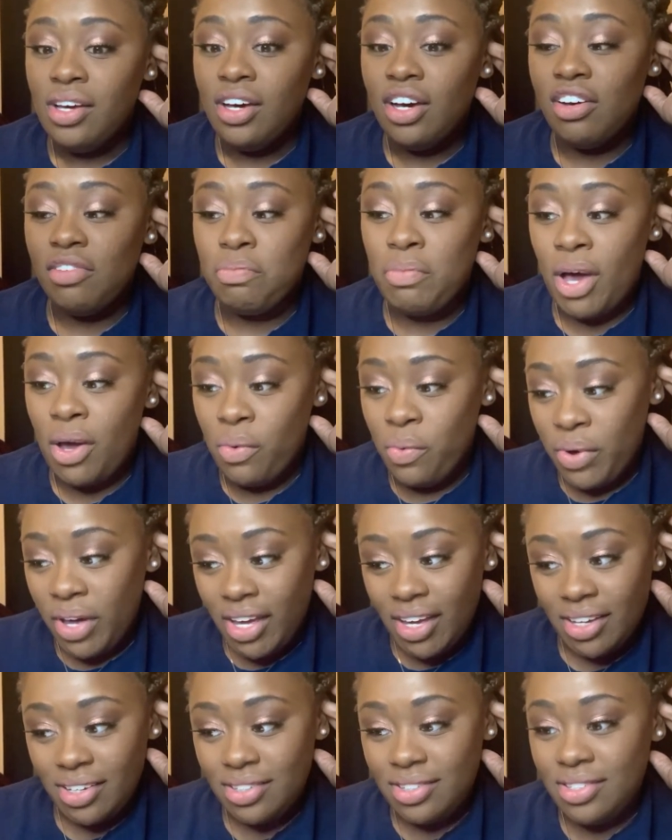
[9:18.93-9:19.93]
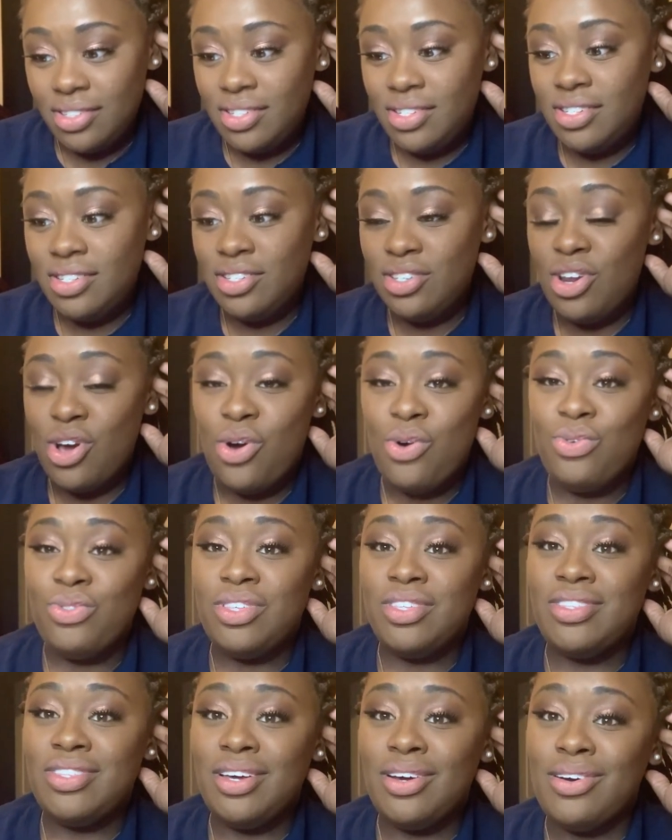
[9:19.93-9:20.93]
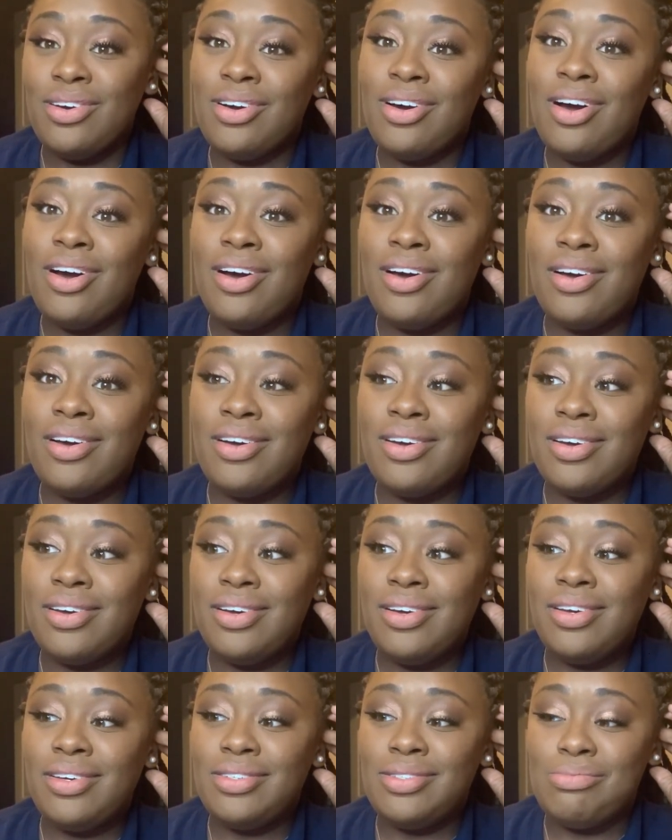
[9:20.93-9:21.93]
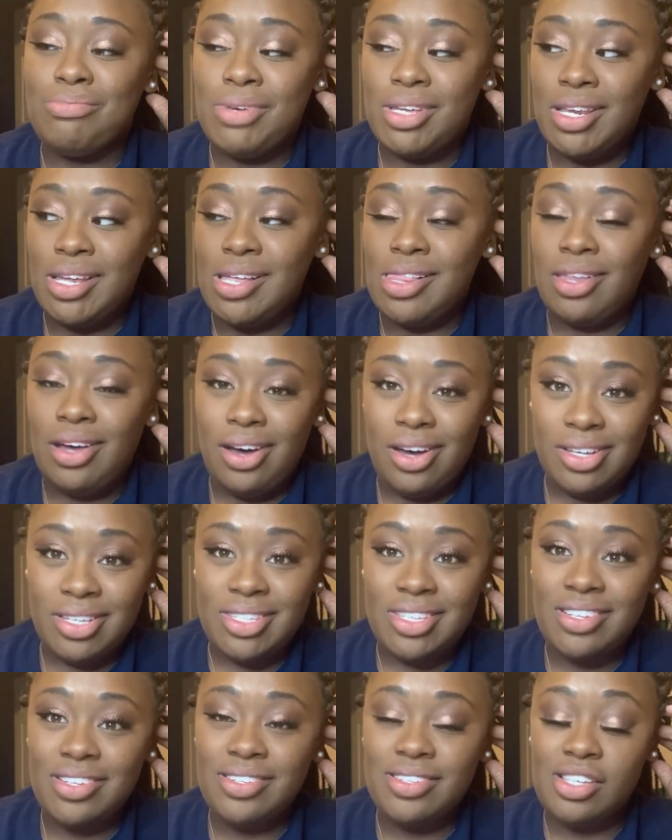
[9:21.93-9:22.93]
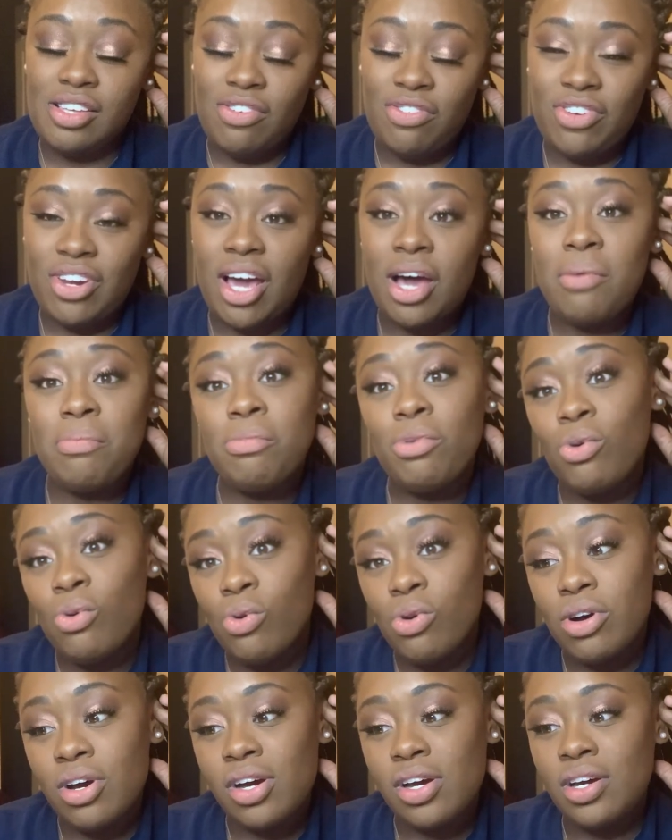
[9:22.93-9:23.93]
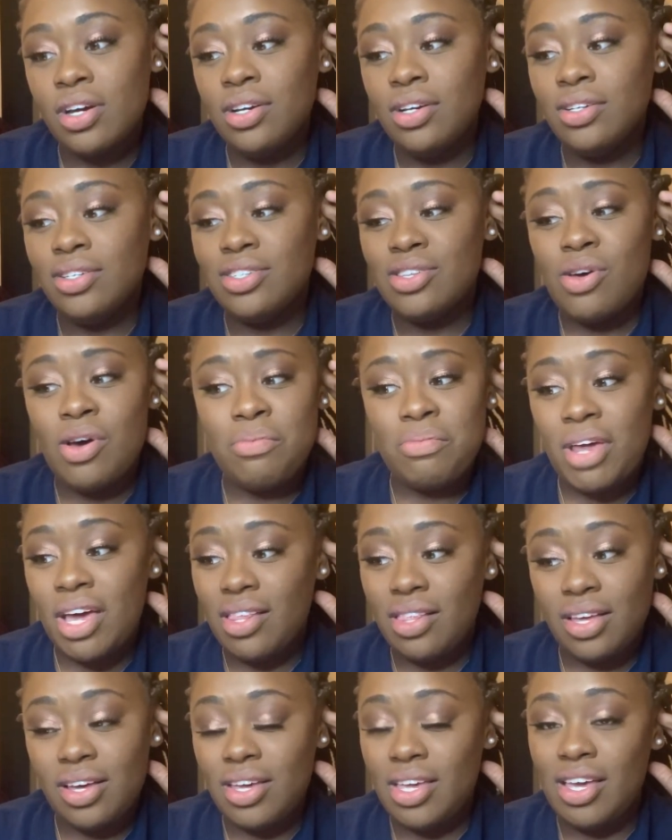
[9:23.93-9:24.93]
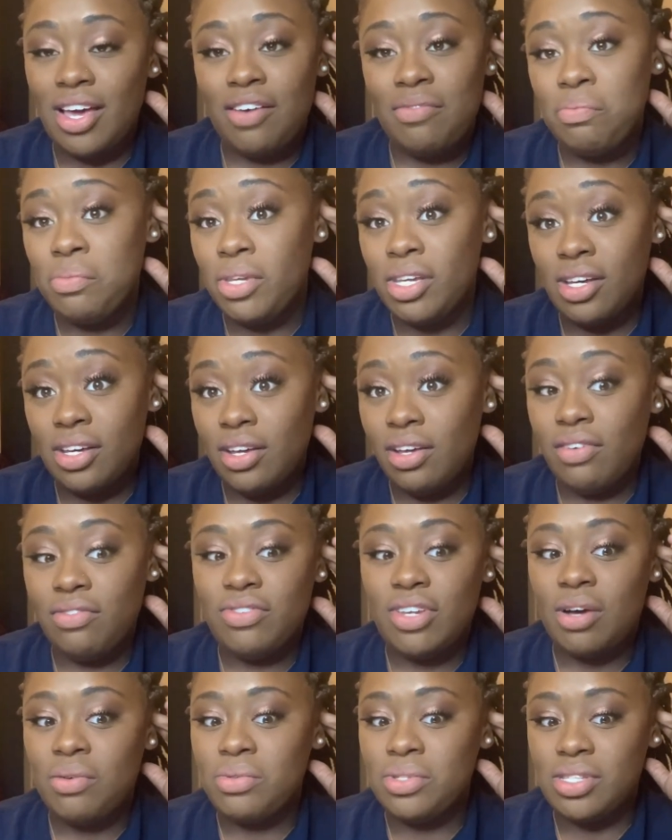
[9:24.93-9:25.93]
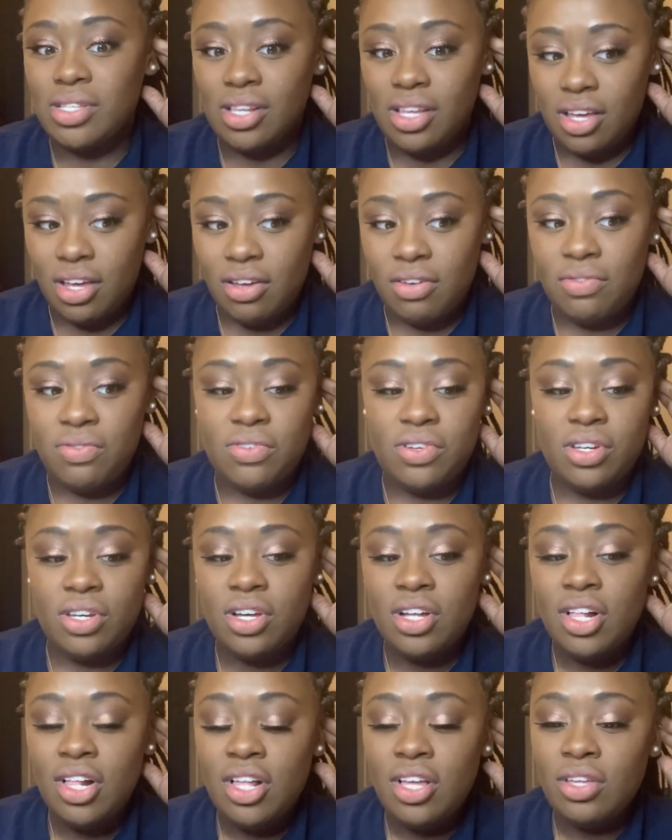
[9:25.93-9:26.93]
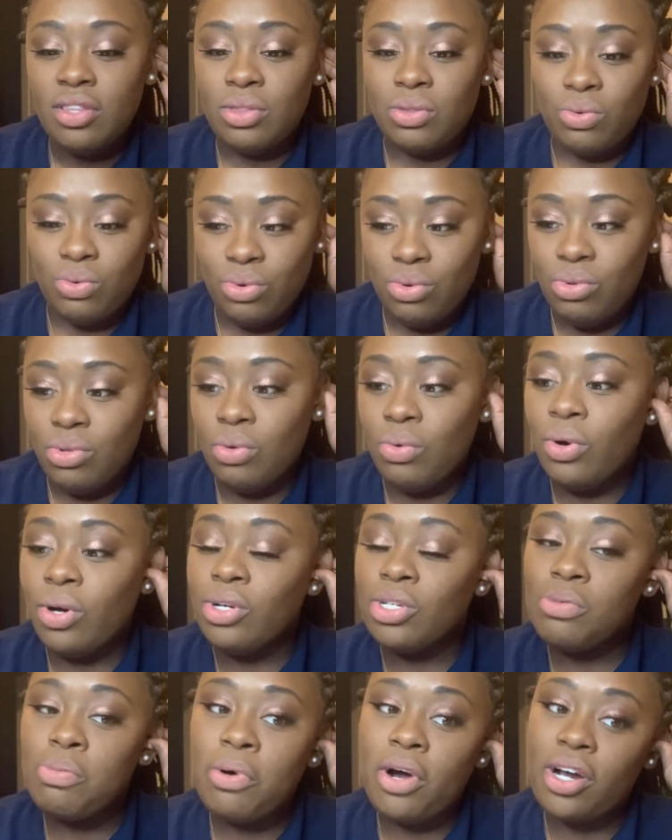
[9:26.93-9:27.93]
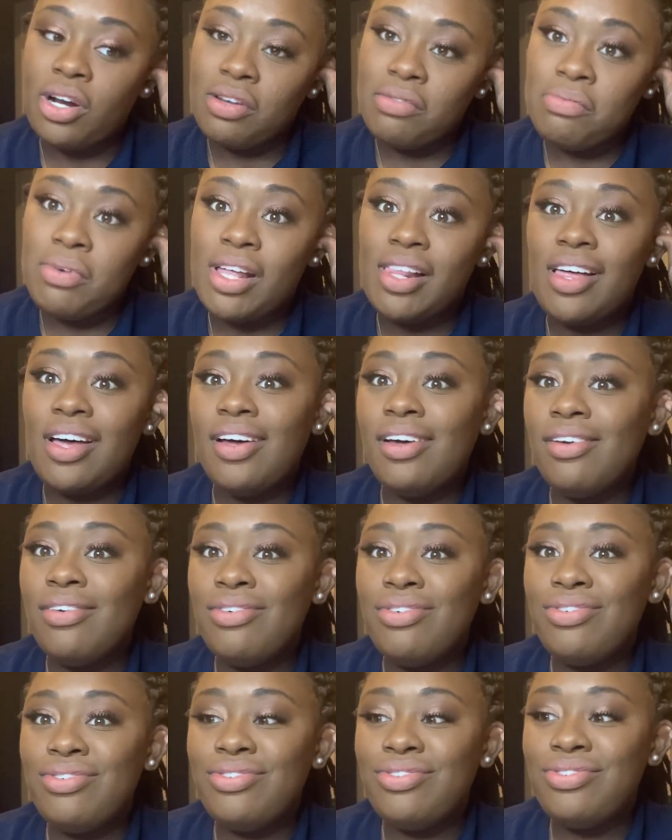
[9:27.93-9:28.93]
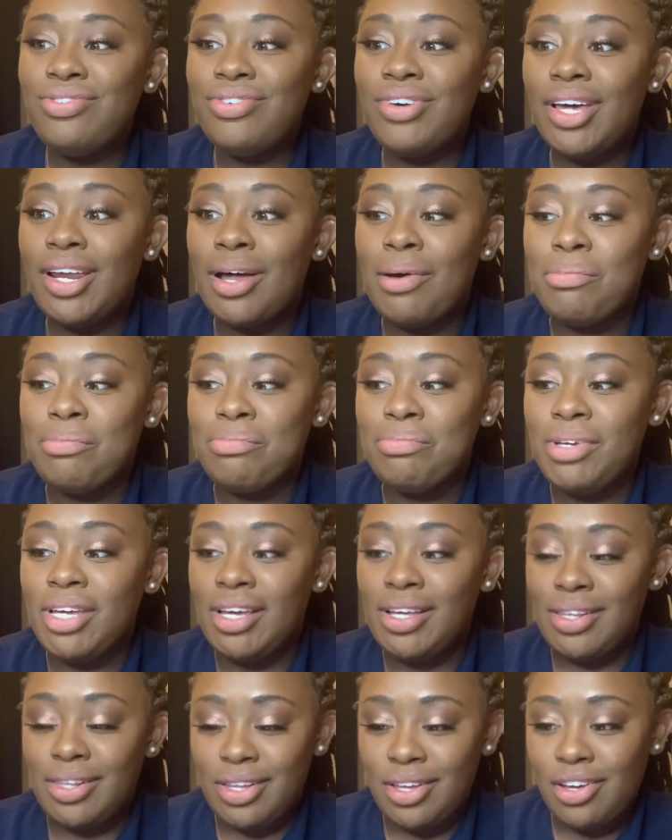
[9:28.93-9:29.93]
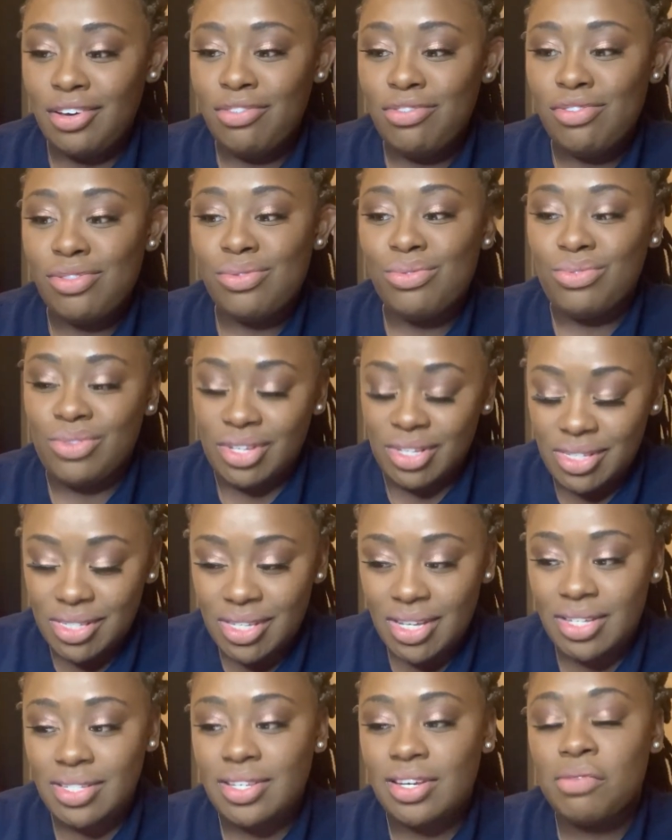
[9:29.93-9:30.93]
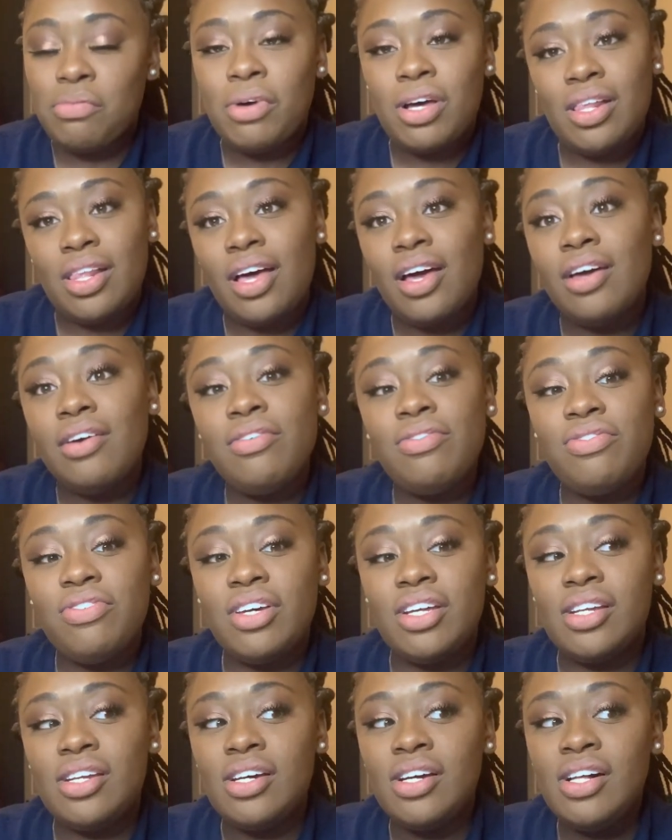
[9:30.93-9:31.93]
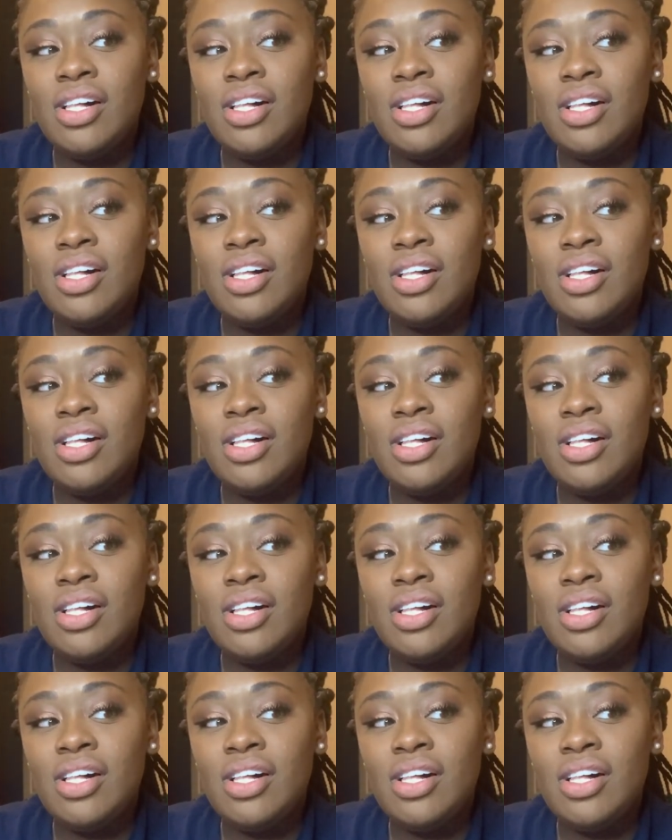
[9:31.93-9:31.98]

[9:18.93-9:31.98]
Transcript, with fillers: of my wins, know that there are as many losses, if not more. So I'm not lucky. I'm loved. I was loved through the worst part of my life. And I'm being loved through this season of my life. And